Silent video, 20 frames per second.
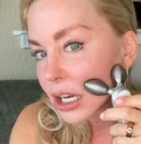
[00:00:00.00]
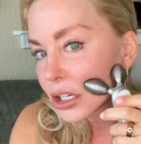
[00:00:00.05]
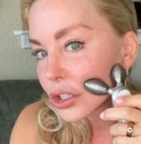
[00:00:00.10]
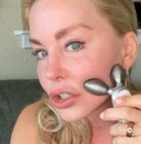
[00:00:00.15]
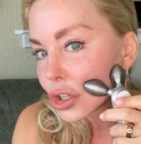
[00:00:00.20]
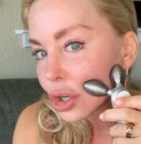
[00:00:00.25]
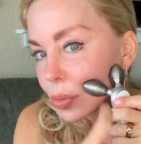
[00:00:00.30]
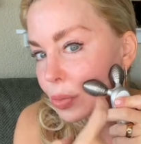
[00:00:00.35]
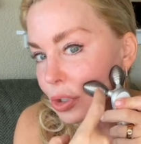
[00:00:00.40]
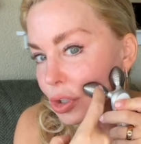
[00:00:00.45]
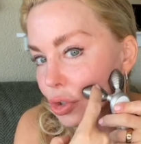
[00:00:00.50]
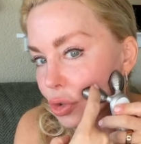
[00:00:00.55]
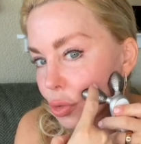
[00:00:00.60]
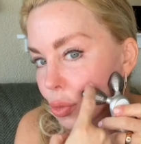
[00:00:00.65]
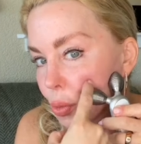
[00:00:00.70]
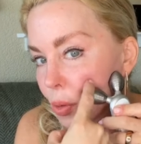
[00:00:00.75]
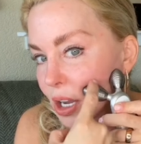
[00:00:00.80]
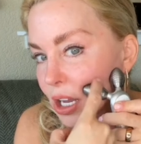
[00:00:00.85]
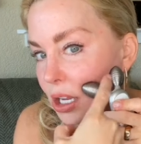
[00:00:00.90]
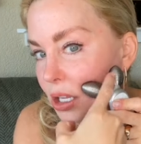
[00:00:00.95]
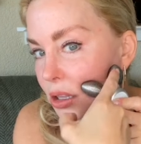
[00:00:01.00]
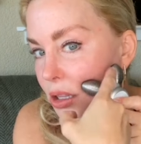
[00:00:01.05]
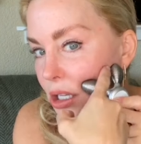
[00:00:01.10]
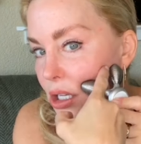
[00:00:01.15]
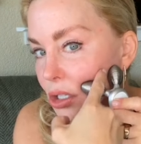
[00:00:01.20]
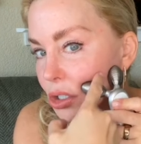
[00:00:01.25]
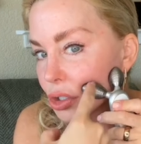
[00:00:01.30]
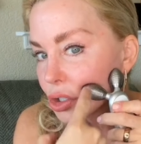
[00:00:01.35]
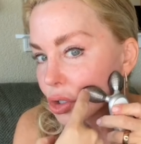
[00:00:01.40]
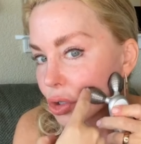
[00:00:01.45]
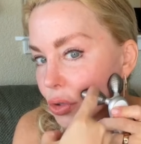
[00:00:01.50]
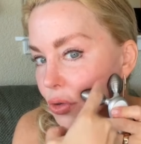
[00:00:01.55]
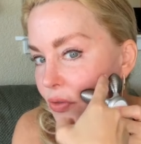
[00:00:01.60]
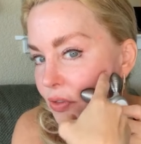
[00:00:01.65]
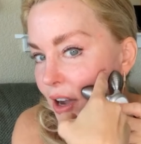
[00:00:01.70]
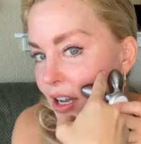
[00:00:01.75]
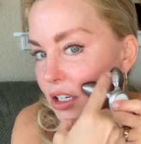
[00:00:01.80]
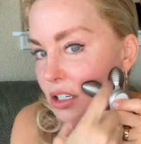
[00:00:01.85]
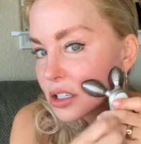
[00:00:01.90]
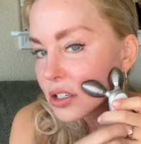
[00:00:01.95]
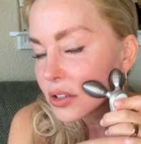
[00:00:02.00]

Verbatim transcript: And so between these two,